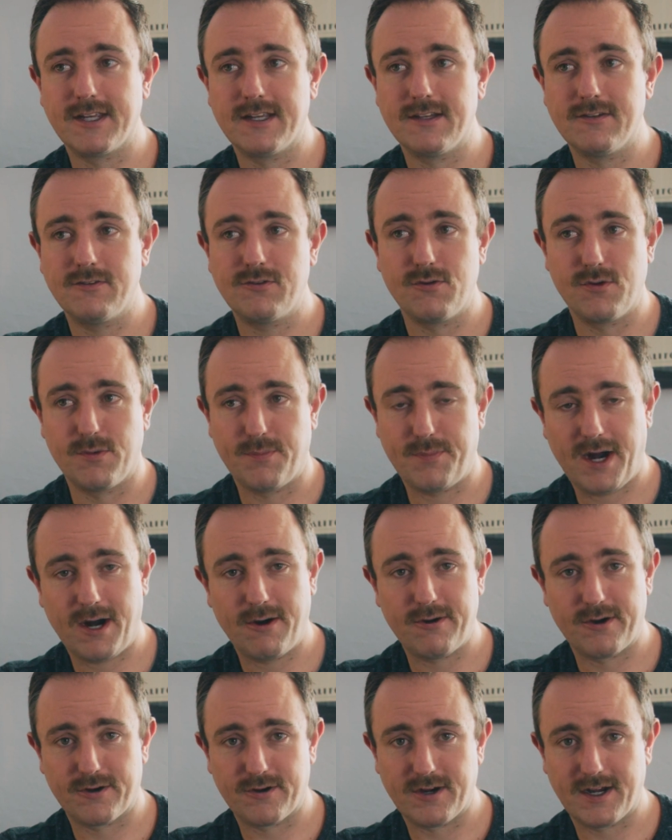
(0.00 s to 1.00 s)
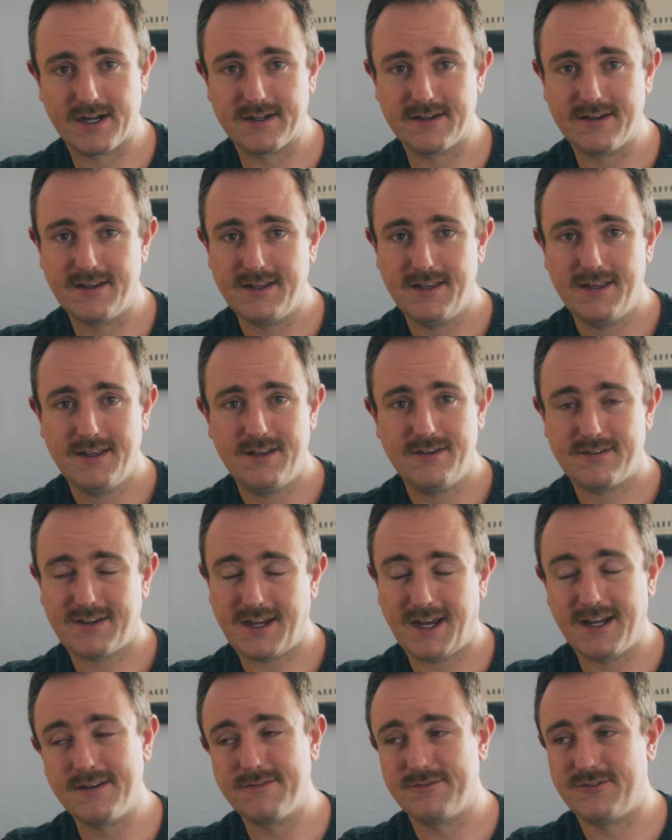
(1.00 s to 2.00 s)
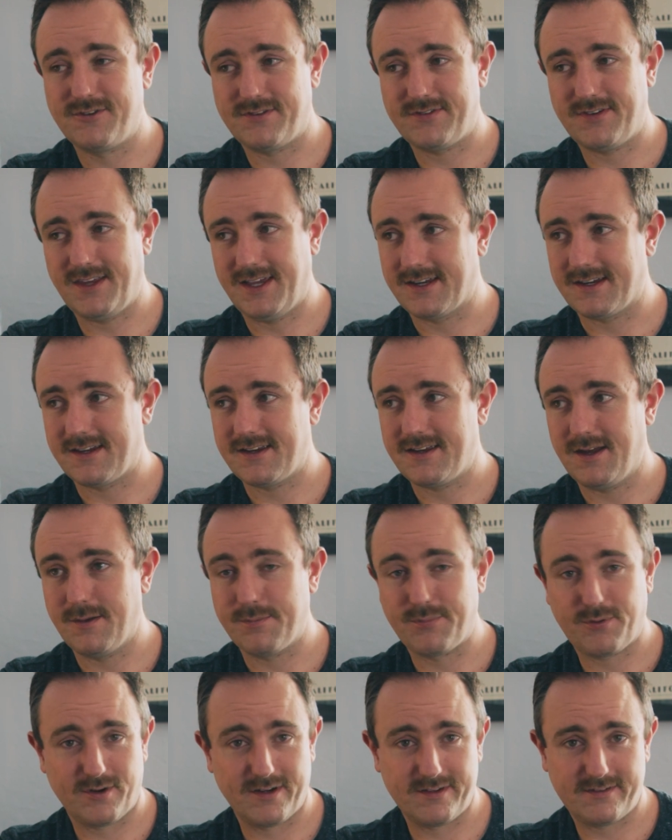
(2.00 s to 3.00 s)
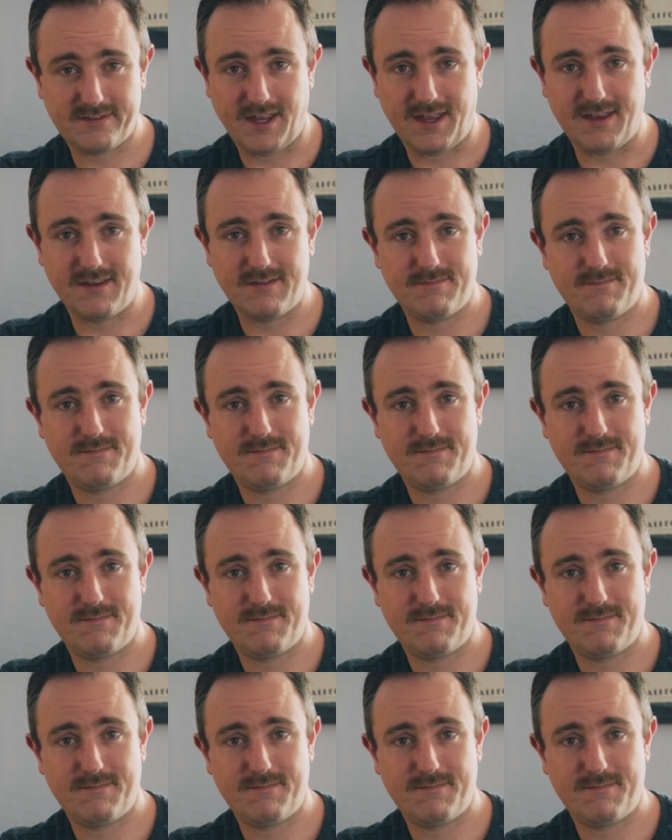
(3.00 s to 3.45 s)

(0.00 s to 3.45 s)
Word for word: it to a power grade, kind of just like a preset.